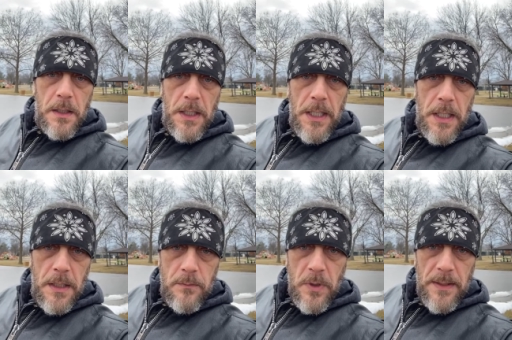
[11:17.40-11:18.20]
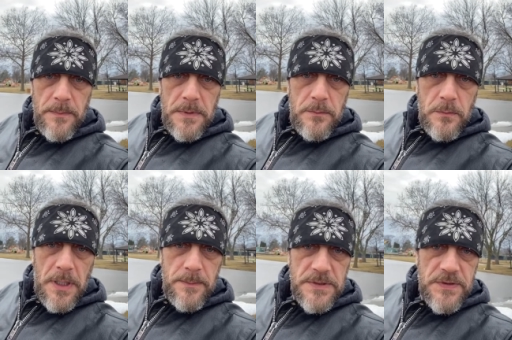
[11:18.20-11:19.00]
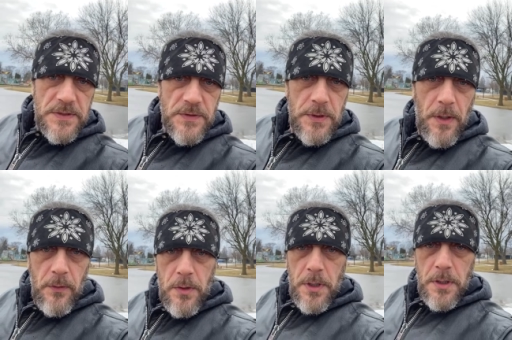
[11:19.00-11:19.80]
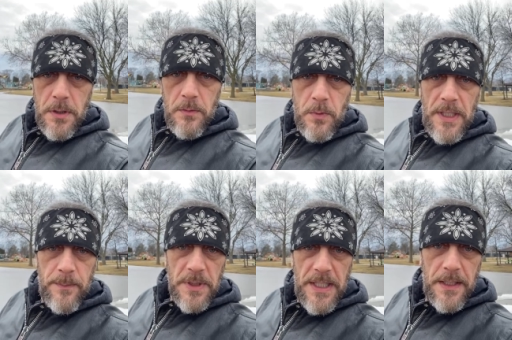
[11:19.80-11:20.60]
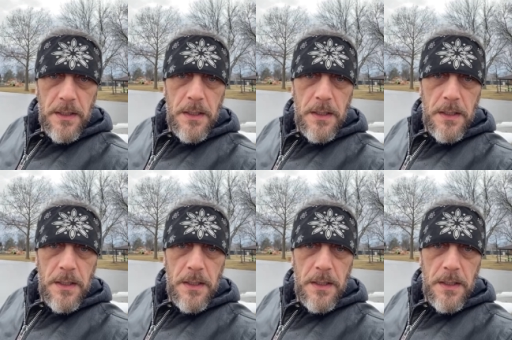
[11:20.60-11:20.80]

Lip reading: And Rami says another lab rat